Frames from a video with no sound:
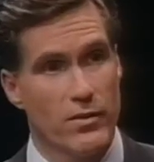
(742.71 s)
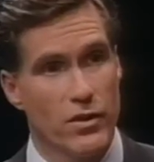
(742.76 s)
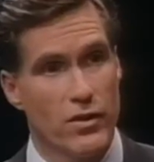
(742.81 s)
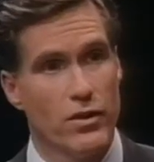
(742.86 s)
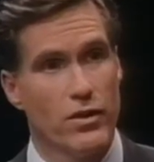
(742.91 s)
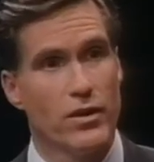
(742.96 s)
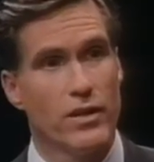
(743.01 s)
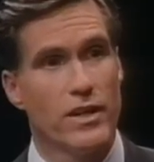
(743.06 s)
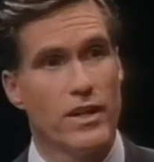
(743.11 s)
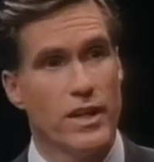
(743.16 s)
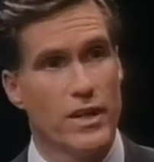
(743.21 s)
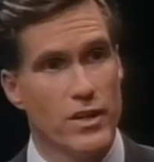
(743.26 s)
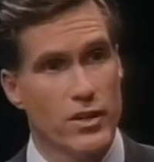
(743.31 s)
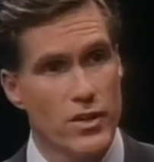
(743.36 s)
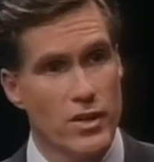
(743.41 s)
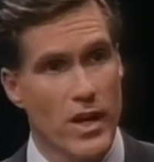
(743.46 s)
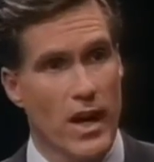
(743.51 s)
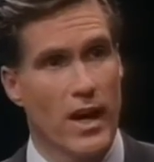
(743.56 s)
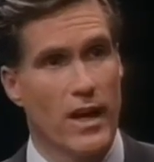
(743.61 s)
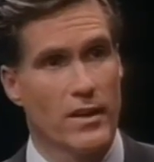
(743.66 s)
good
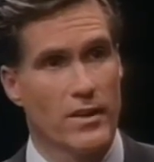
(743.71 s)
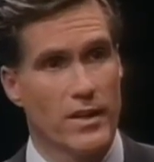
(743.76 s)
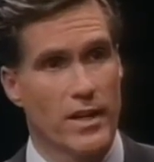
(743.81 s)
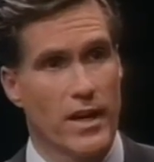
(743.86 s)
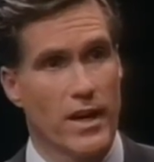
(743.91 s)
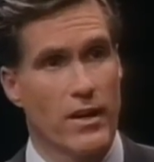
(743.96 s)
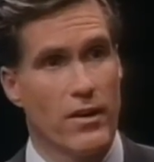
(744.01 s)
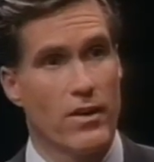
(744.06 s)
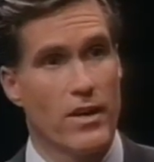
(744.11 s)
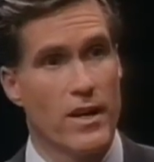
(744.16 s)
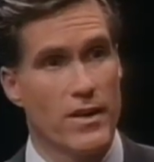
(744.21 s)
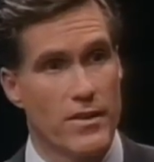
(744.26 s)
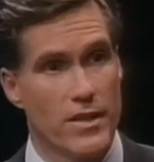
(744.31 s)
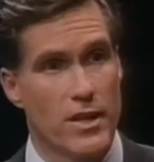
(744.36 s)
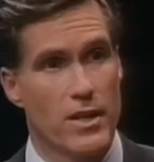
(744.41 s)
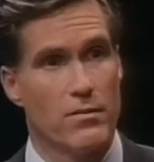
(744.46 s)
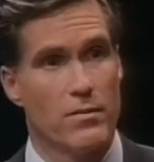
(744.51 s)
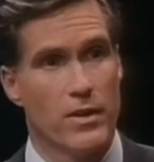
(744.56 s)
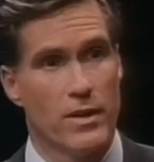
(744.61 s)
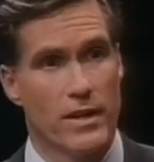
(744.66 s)
child care in the
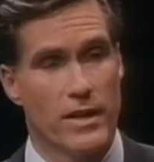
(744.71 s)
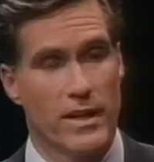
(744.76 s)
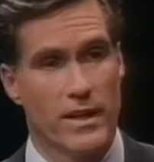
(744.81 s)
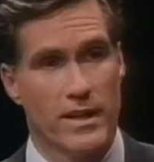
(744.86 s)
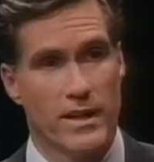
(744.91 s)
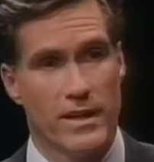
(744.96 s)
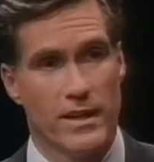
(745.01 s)
community.